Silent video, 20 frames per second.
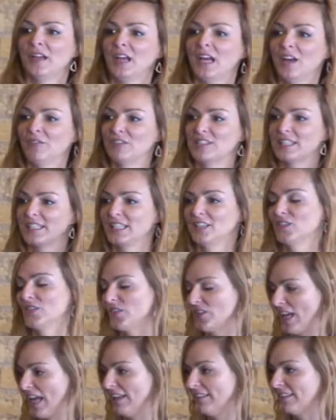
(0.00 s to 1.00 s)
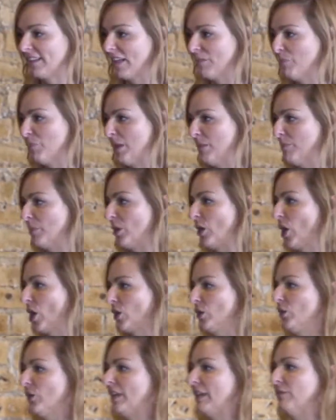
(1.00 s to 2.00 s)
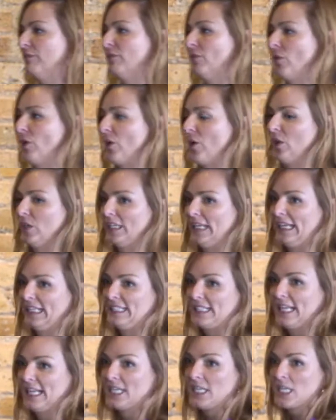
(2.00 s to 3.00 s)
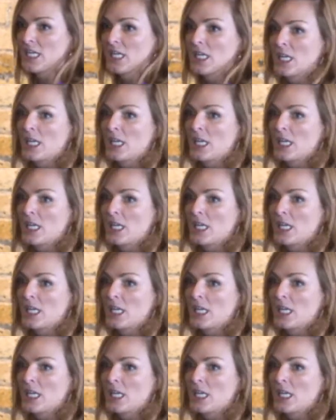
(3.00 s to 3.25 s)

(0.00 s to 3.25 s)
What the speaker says: of skill set that people are looking for on LinkedIn.